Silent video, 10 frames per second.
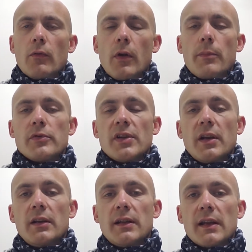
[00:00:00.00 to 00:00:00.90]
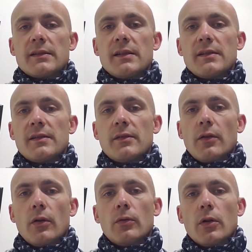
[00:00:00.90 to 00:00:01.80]
representing Texas,
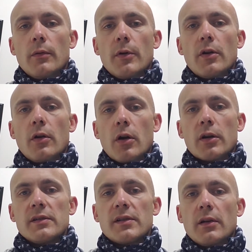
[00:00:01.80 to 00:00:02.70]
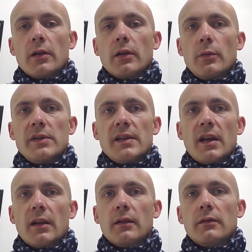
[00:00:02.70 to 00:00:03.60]
Oklahoma, Arkansas, and
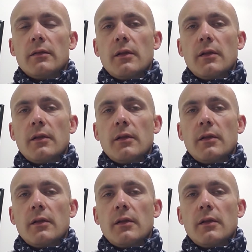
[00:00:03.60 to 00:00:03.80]
Louisiana.